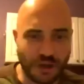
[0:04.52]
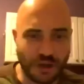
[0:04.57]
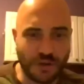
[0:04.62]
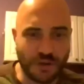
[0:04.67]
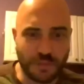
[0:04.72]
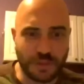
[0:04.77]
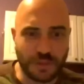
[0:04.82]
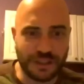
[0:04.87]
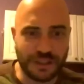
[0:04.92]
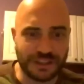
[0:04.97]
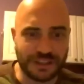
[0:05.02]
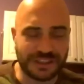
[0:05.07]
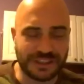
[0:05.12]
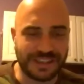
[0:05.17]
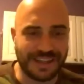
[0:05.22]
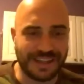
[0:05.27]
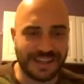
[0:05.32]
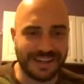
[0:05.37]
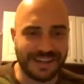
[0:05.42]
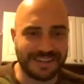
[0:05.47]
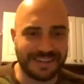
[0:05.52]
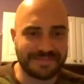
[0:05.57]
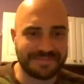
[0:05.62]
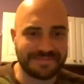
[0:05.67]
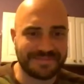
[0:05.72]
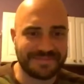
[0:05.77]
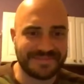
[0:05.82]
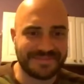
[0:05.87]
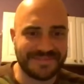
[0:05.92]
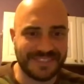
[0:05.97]
over what you just said.
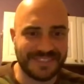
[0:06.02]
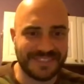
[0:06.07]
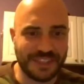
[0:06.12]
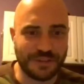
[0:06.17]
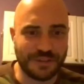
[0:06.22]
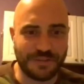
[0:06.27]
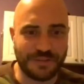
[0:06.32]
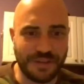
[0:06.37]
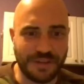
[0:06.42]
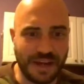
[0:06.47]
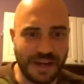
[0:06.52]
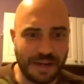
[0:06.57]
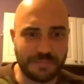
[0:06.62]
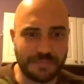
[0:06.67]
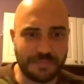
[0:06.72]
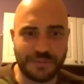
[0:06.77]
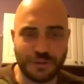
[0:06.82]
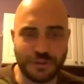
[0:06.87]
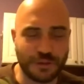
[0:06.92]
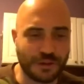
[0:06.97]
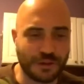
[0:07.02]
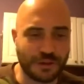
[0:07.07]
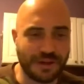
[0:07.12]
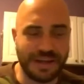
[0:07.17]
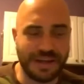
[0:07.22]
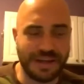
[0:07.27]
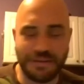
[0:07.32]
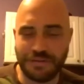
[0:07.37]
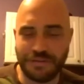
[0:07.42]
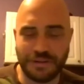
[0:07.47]
You're, fe- I'm doing
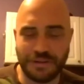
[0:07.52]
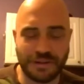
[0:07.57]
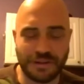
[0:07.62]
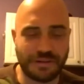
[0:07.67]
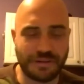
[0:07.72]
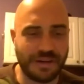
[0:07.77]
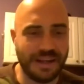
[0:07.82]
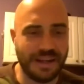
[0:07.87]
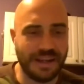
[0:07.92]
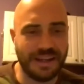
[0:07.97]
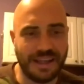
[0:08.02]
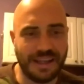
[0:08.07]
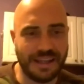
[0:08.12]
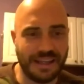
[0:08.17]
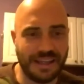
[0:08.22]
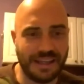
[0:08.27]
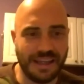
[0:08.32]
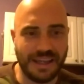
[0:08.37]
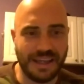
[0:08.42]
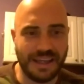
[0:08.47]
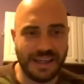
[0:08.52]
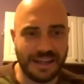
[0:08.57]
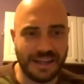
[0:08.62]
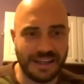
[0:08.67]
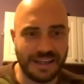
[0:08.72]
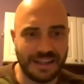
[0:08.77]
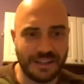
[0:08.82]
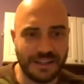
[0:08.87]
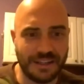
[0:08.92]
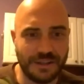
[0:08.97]
great, feeling great, and then
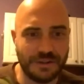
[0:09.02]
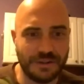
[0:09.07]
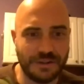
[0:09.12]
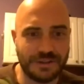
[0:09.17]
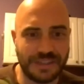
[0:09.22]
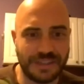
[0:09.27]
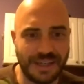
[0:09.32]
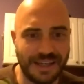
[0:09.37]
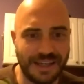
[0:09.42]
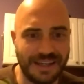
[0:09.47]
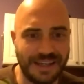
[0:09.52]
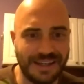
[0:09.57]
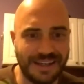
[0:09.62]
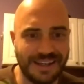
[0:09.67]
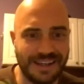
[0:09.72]
hmm. you said, hmm.